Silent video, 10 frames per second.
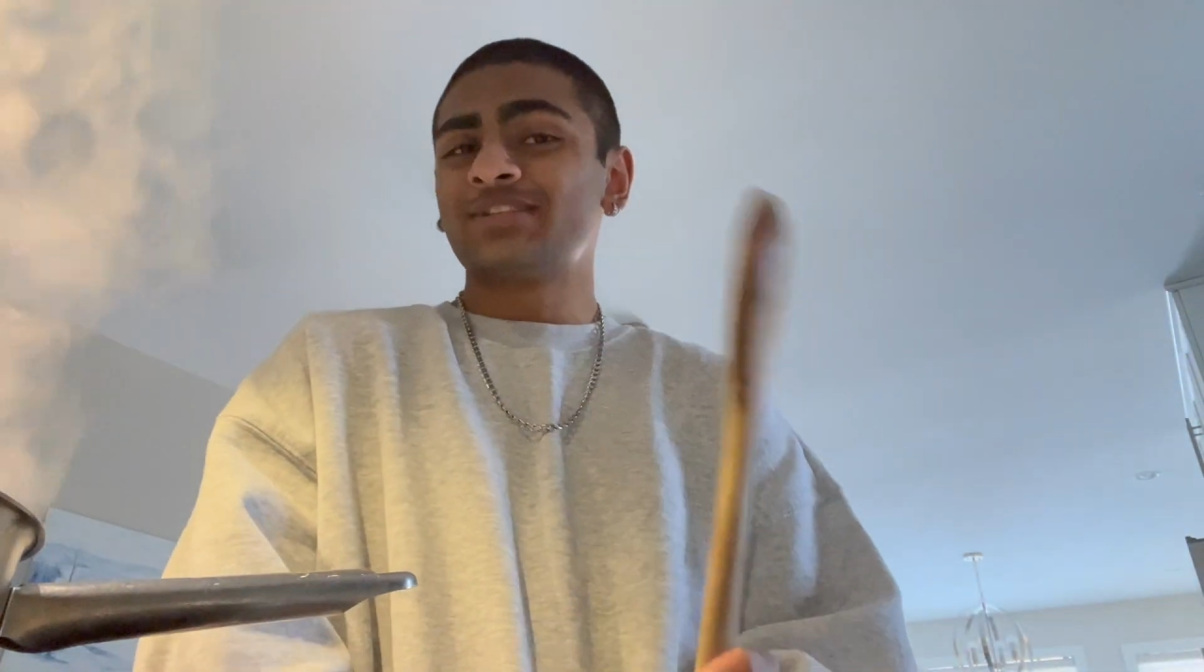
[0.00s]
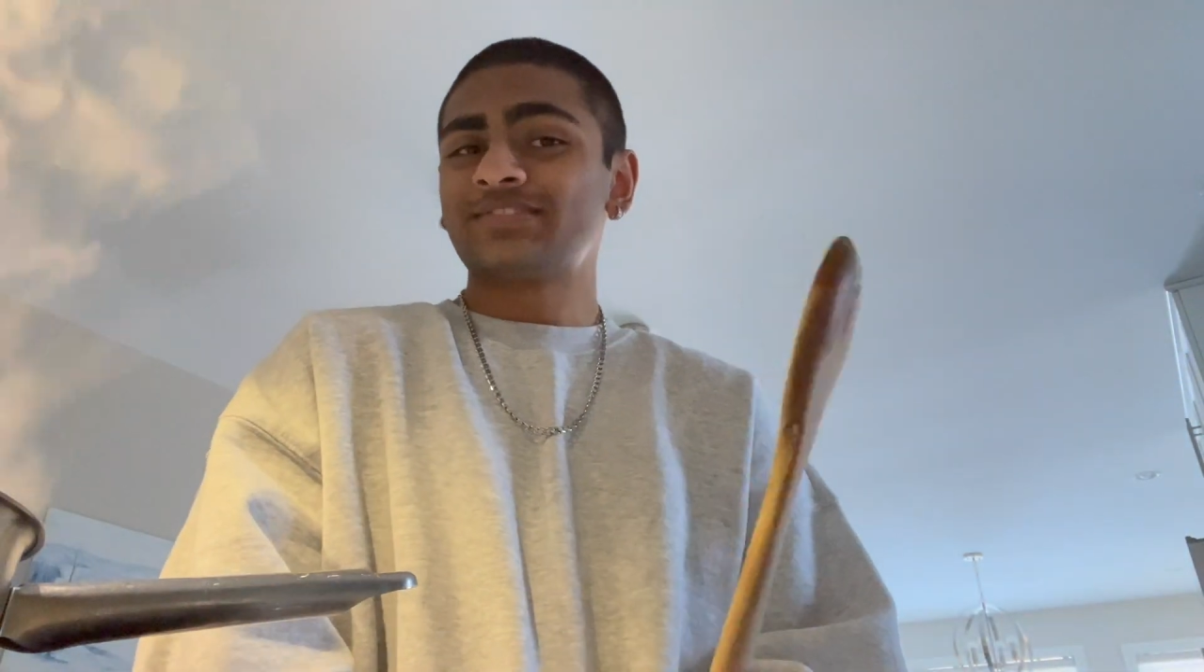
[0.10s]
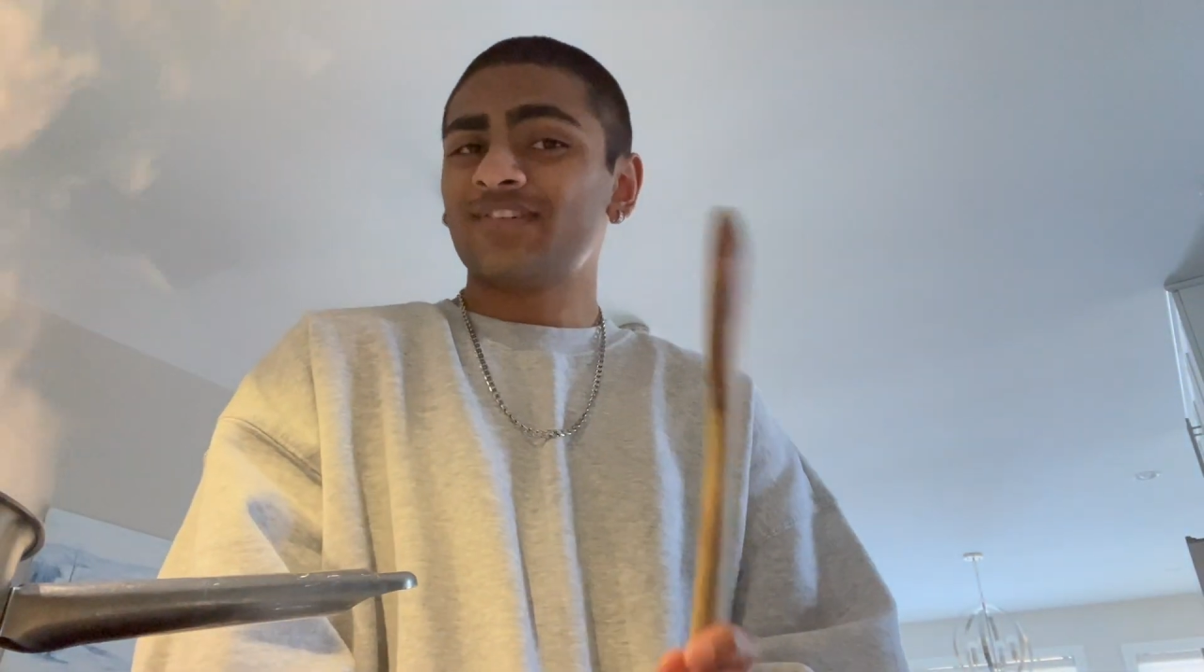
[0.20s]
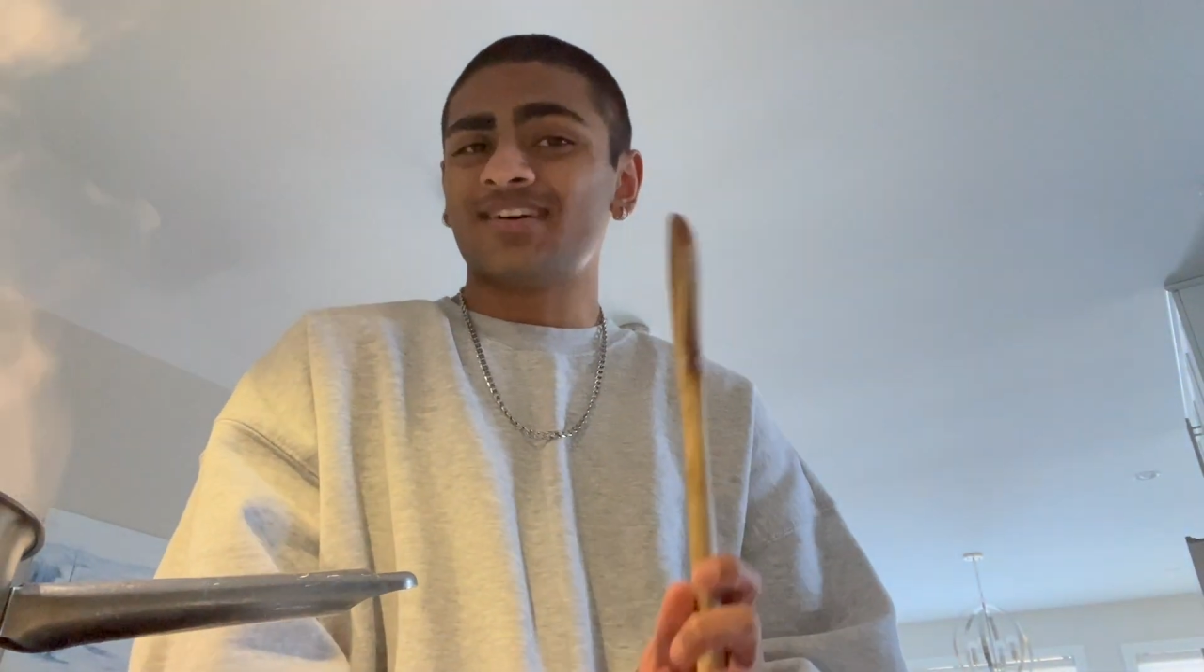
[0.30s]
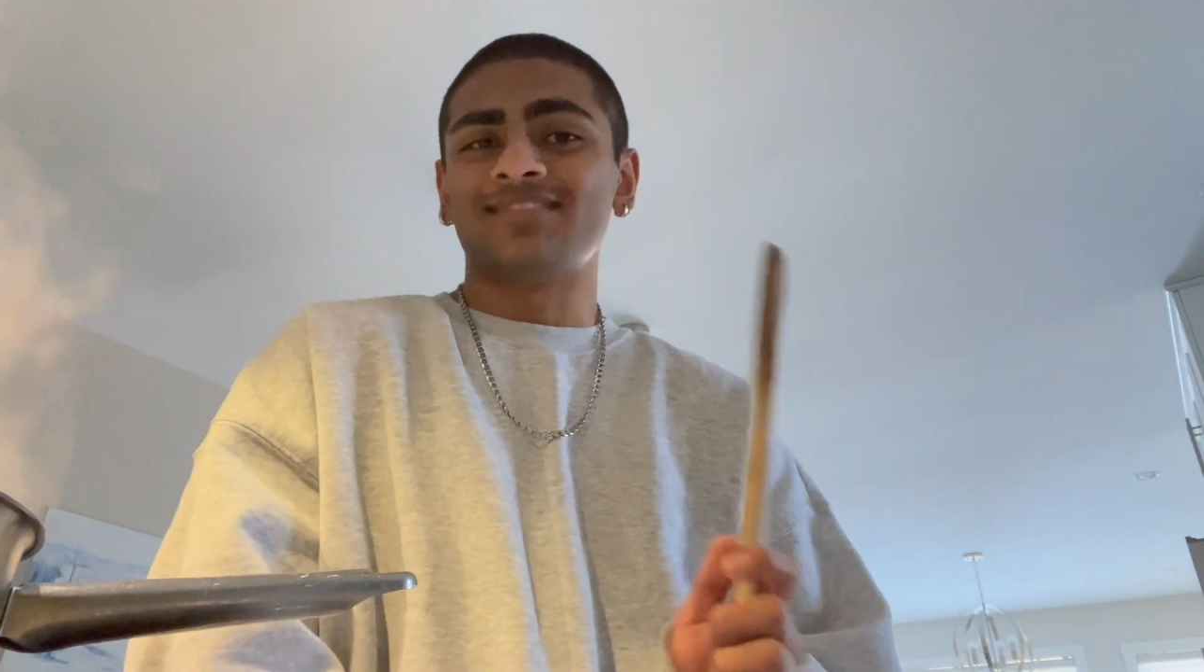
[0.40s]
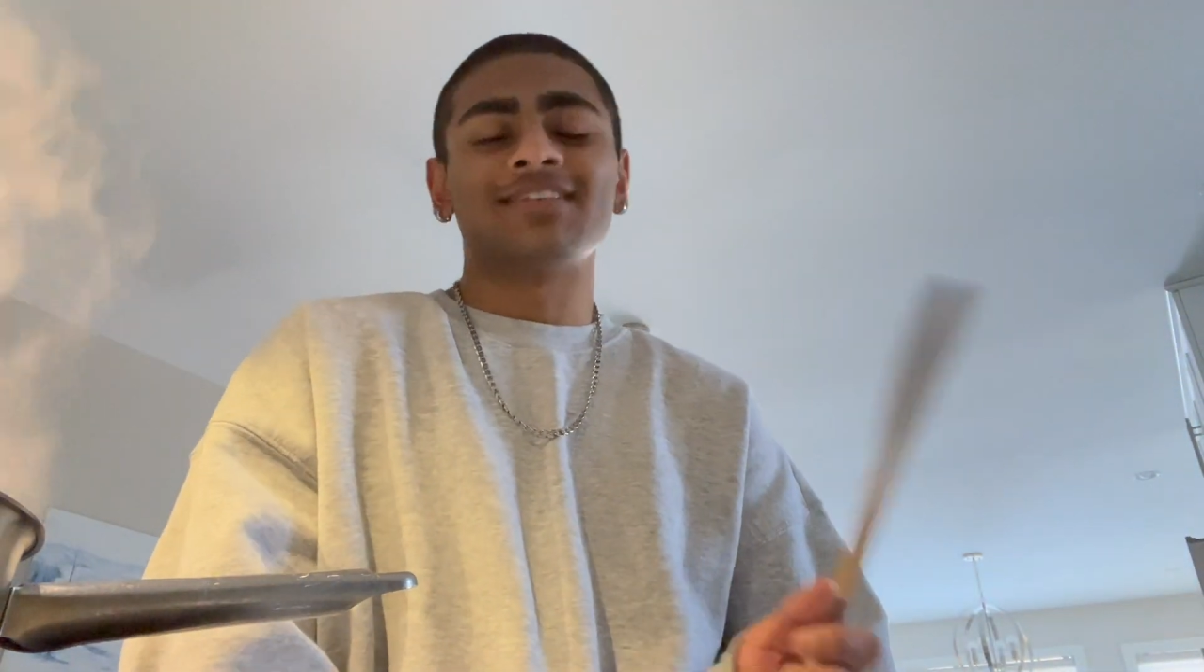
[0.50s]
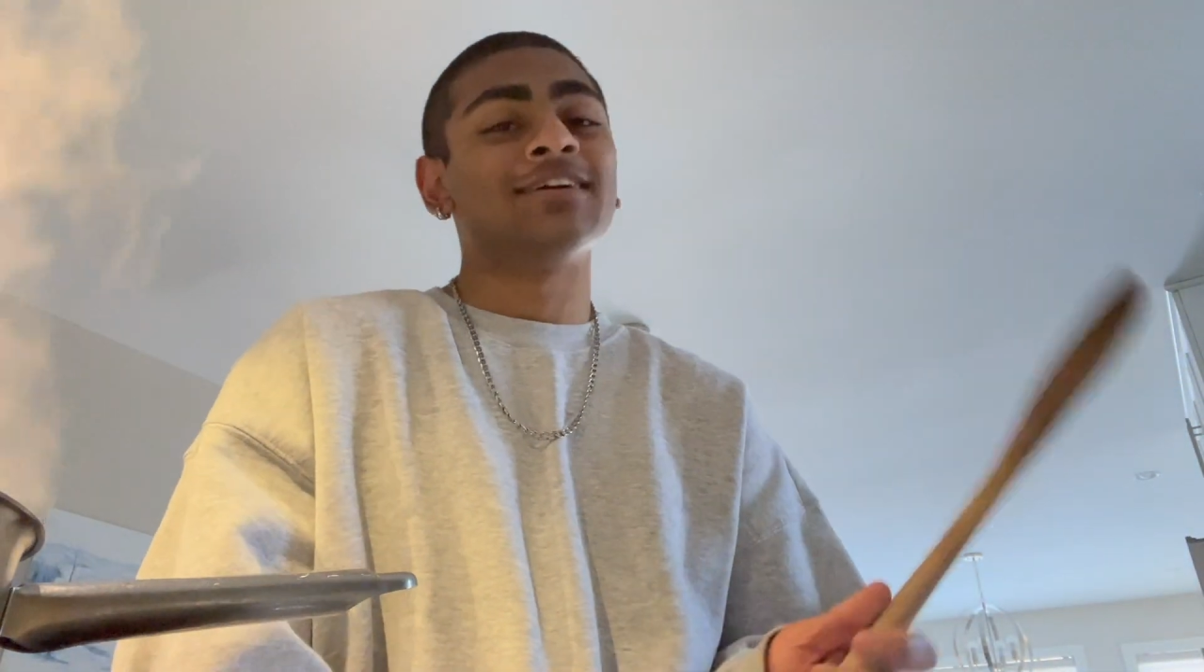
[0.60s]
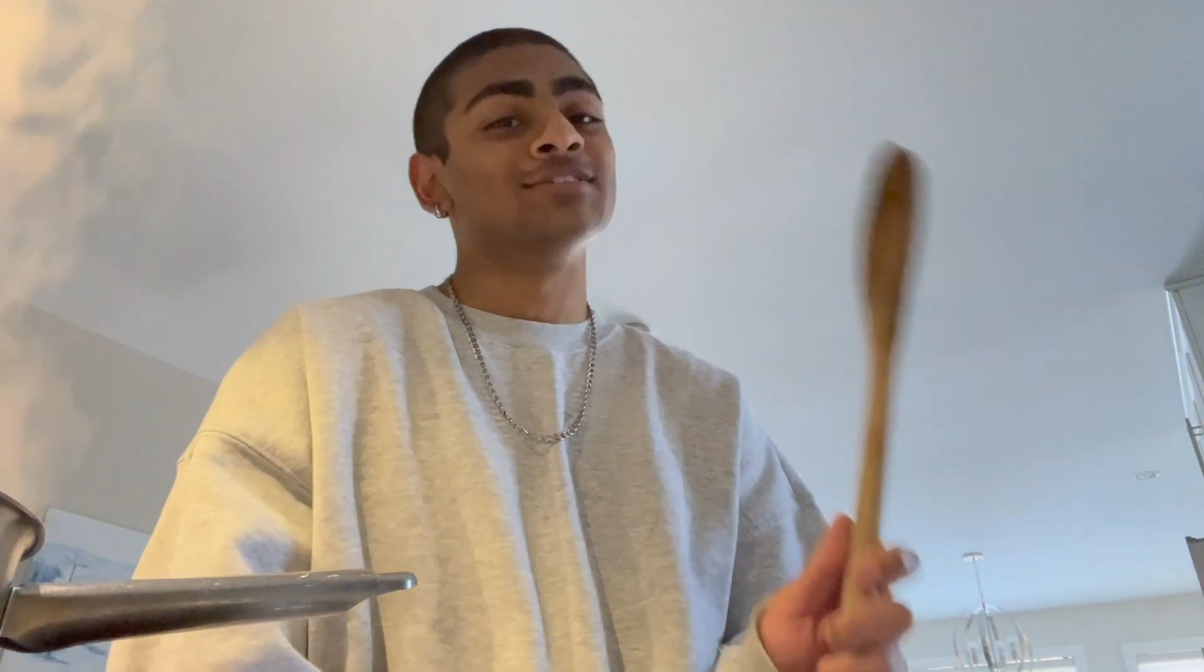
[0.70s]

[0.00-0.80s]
is fun,